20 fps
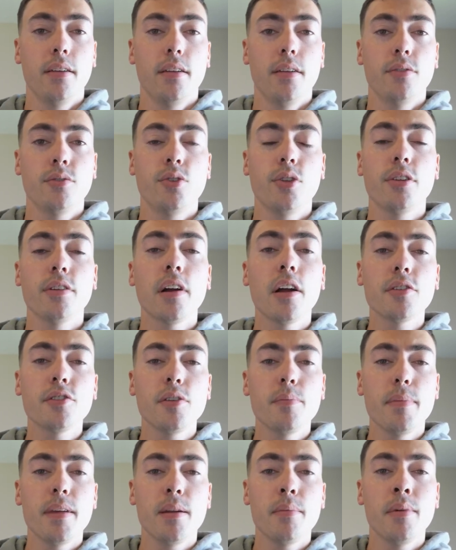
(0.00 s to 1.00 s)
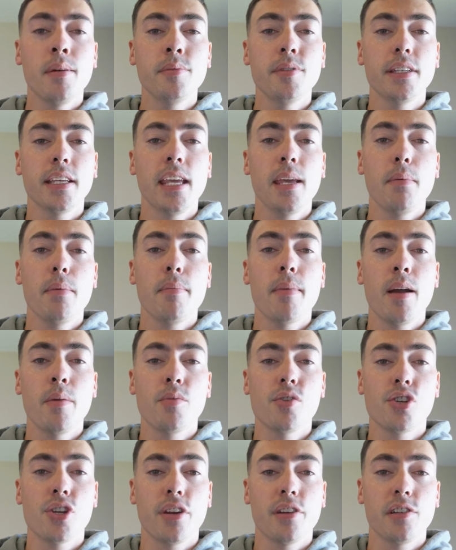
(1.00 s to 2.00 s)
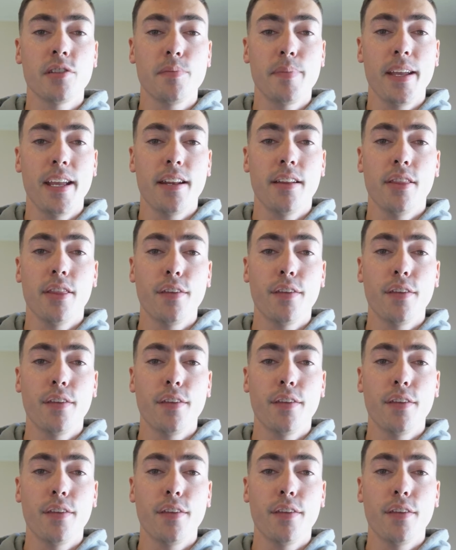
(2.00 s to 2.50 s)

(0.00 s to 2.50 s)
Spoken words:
So there are some minimums to keep in mind with shutter speed.